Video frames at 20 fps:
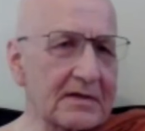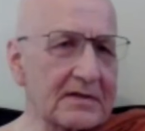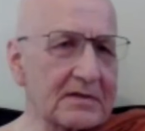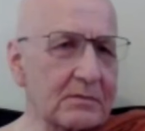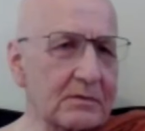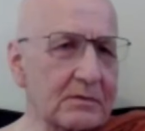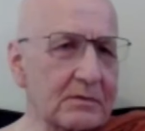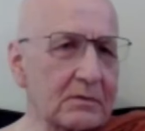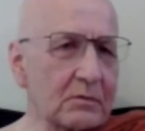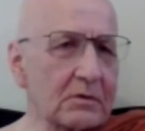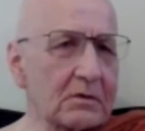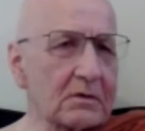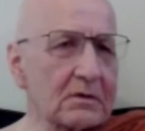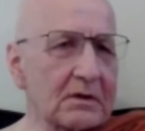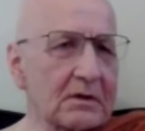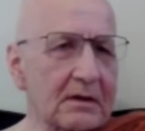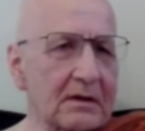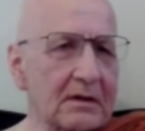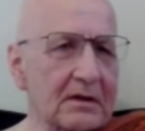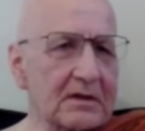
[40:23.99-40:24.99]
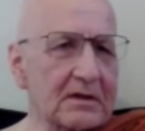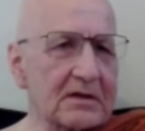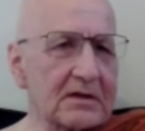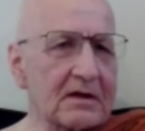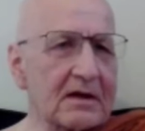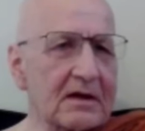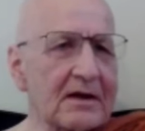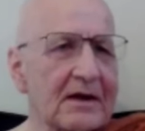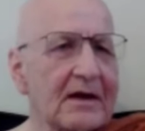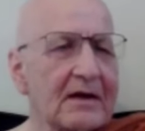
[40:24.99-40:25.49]
That's what worldly things
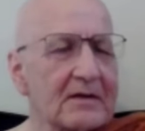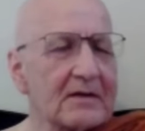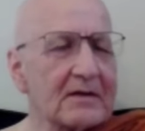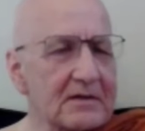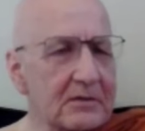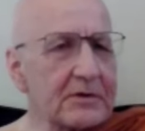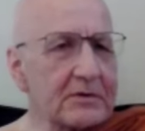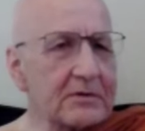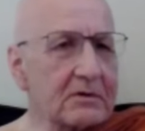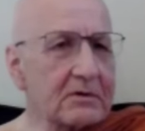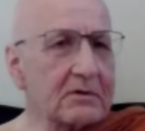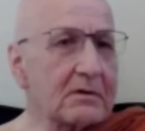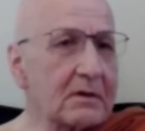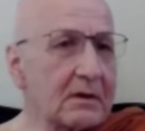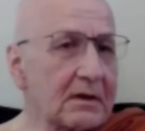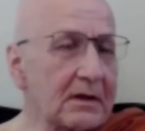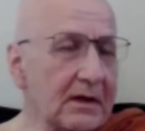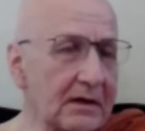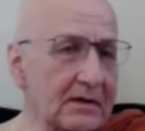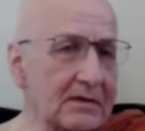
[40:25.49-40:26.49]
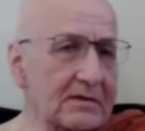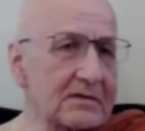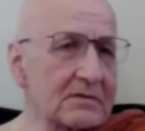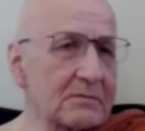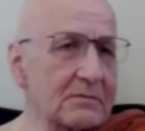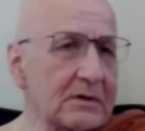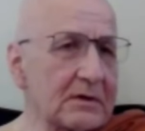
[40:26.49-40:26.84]
are. So we do good things.